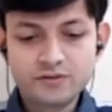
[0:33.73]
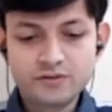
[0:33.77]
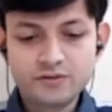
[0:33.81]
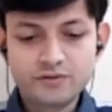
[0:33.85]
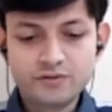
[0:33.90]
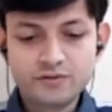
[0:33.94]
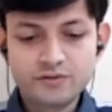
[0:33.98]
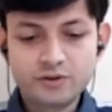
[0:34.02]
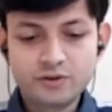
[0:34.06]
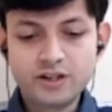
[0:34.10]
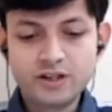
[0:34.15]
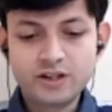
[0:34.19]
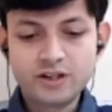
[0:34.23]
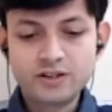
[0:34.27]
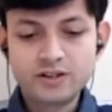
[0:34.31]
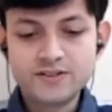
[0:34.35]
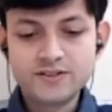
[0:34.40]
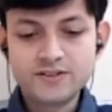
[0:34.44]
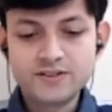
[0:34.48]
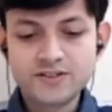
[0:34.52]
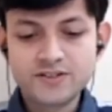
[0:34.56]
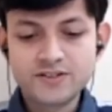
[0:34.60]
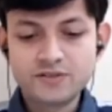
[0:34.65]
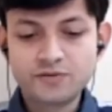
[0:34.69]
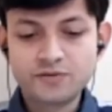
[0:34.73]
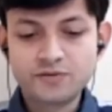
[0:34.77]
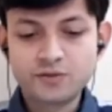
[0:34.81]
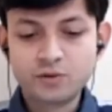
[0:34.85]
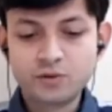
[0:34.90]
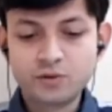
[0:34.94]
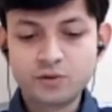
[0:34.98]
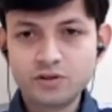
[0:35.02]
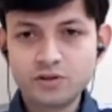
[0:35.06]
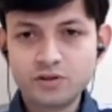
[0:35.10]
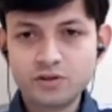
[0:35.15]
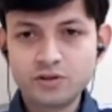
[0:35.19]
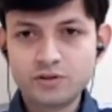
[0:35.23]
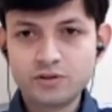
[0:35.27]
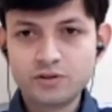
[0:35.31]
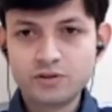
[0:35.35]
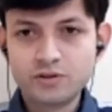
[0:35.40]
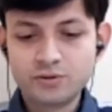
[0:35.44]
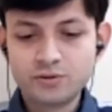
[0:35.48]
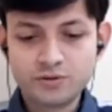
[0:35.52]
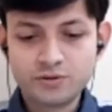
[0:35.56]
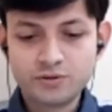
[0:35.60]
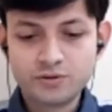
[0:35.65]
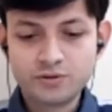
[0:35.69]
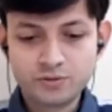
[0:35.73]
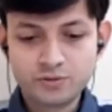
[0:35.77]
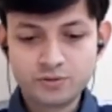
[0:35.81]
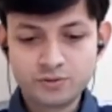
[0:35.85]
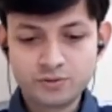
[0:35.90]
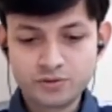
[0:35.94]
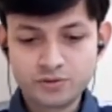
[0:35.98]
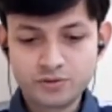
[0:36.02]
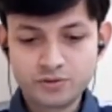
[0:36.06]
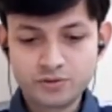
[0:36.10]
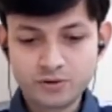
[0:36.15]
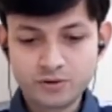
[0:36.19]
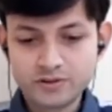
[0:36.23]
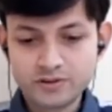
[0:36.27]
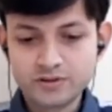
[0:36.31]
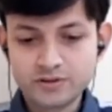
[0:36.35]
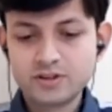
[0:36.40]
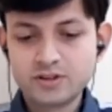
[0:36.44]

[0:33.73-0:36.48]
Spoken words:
from 1964 to 2000.